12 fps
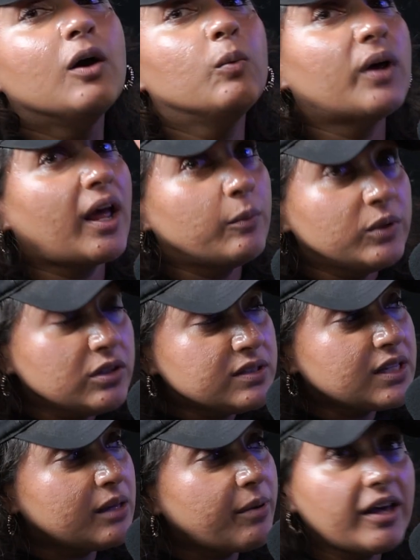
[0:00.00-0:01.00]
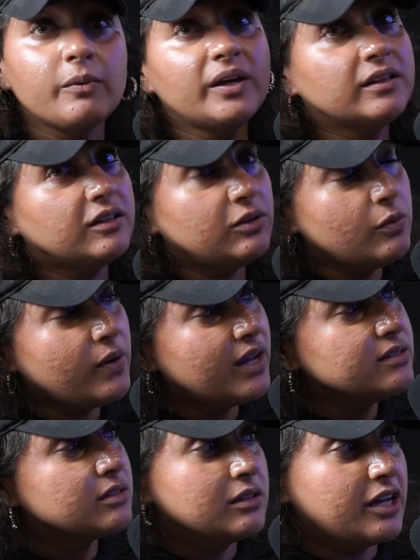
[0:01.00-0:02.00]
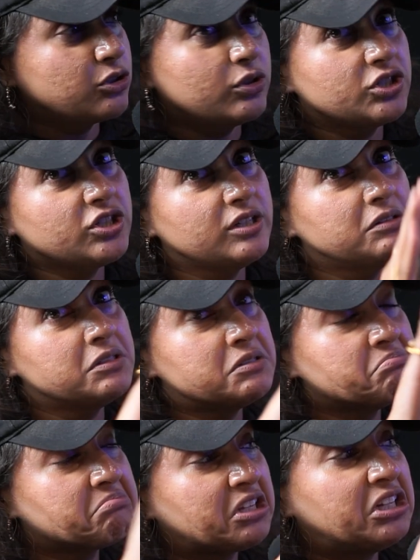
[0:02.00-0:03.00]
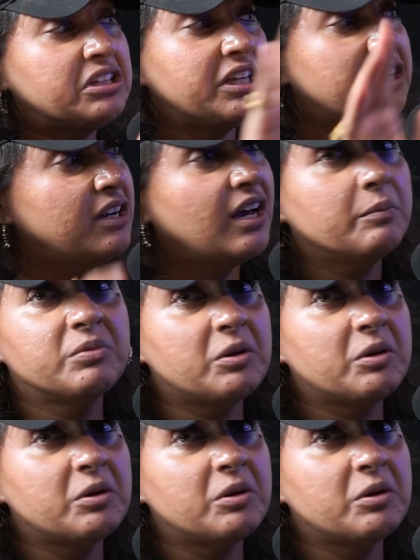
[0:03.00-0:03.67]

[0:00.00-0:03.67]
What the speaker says: What I will say, by the way, in the U.S., electricians cleaning up.